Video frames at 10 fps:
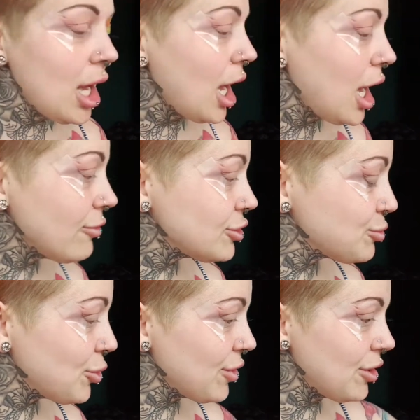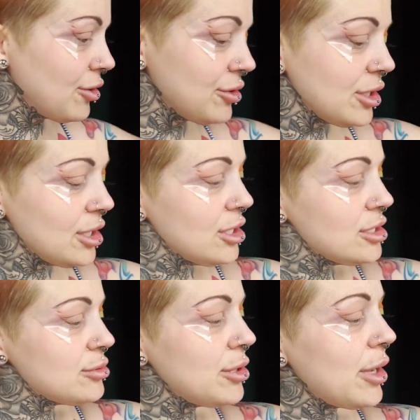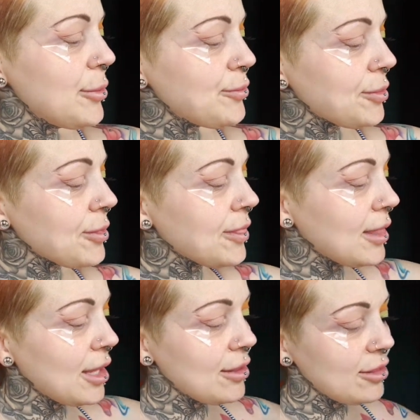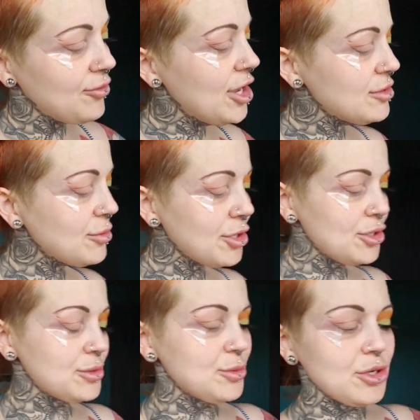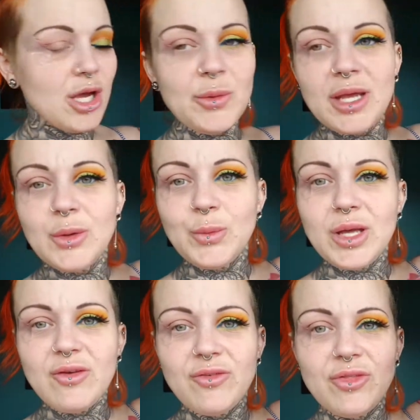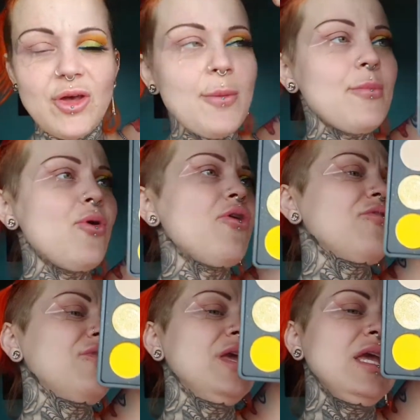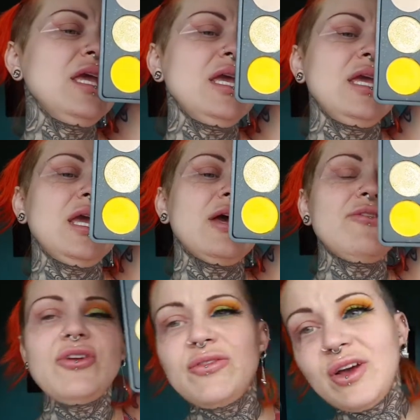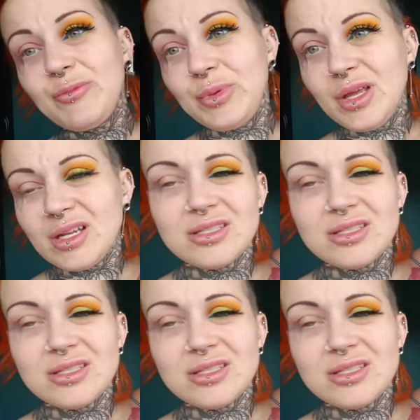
I'll just put that on. So anyway, the first thing we're going to do is we're going to go in with the Morphe 35B.